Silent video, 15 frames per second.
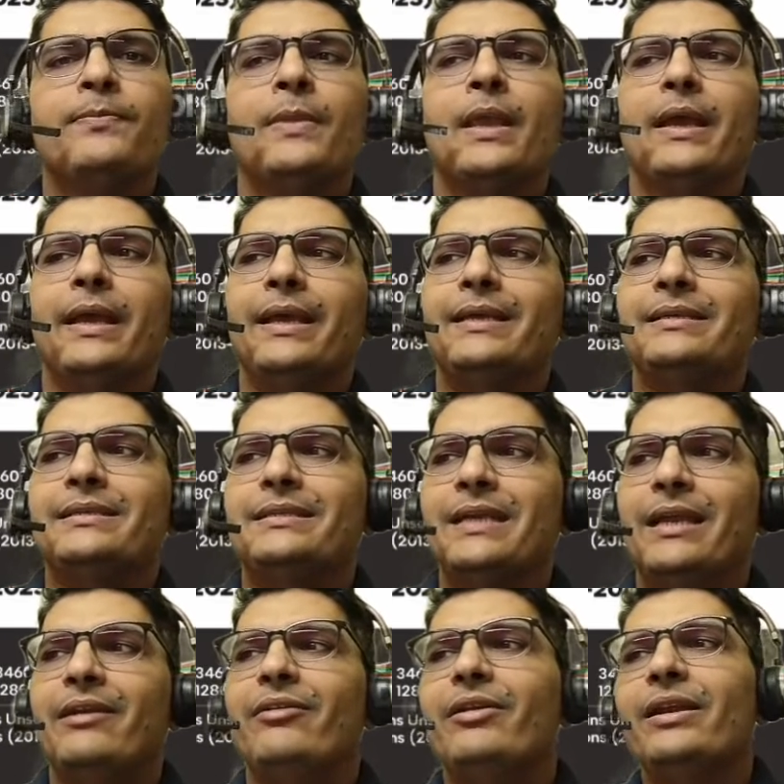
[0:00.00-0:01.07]
is
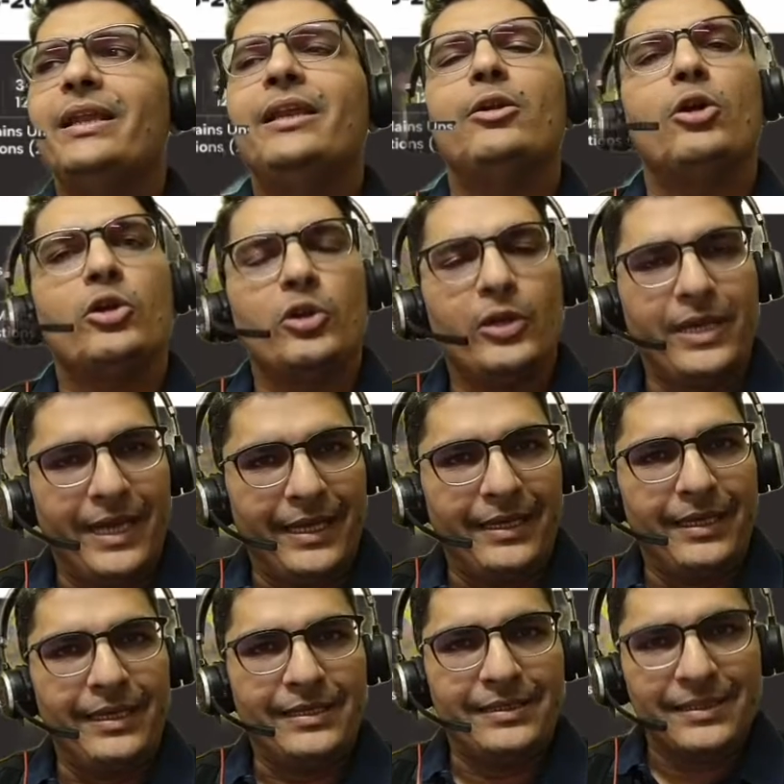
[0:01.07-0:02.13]
generally not on
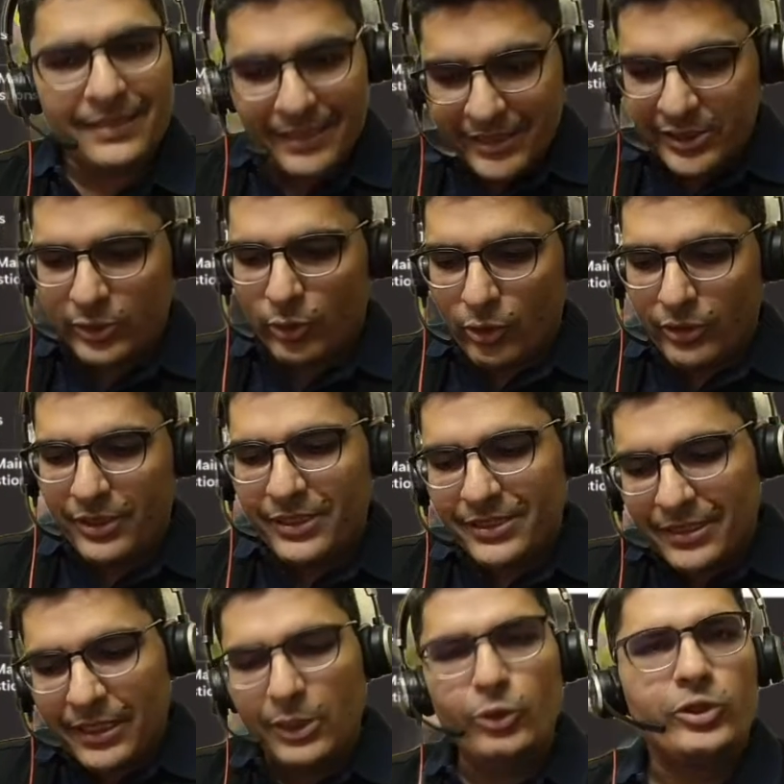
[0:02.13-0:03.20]
analysis, it's on the
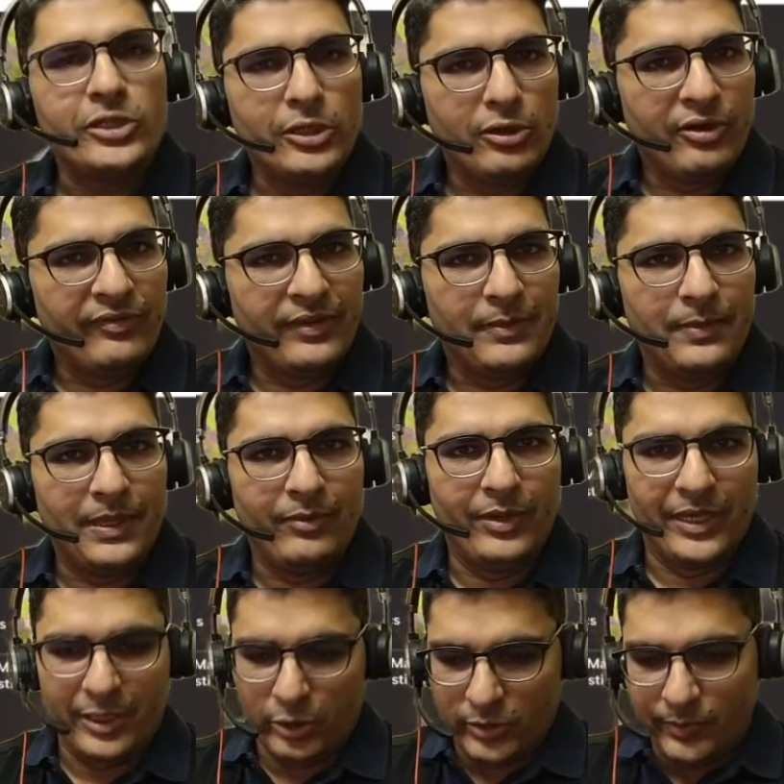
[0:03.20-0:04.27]
solution of the
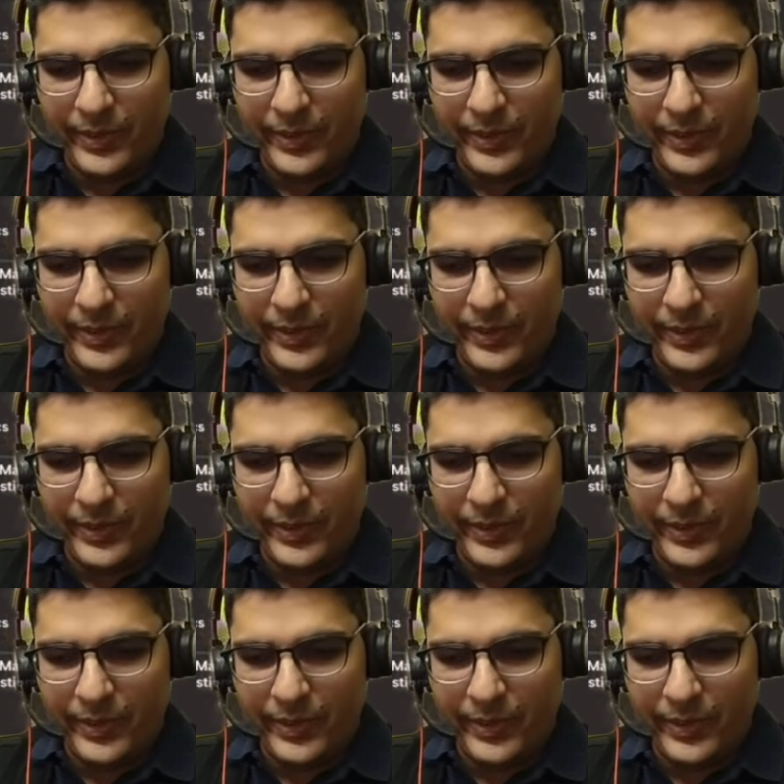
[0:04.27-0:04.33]
PYQs,